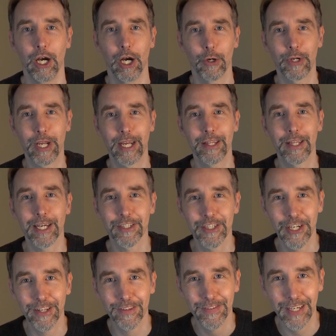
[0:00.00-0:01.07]
Okay, that's
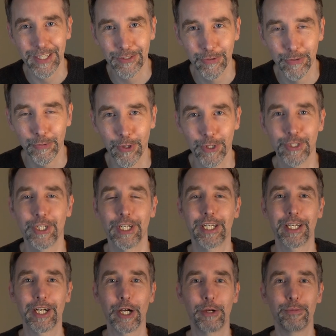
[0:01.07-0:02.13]
it. Thanks for
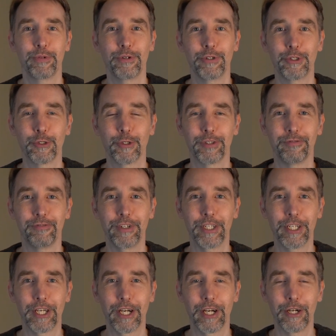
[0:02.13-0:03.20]
watching. I hope you enjoyed the
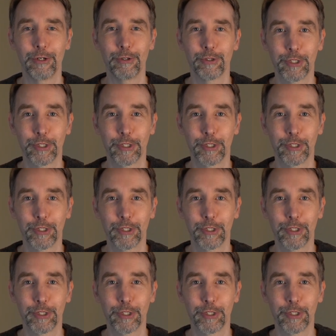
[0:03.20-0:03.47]
video.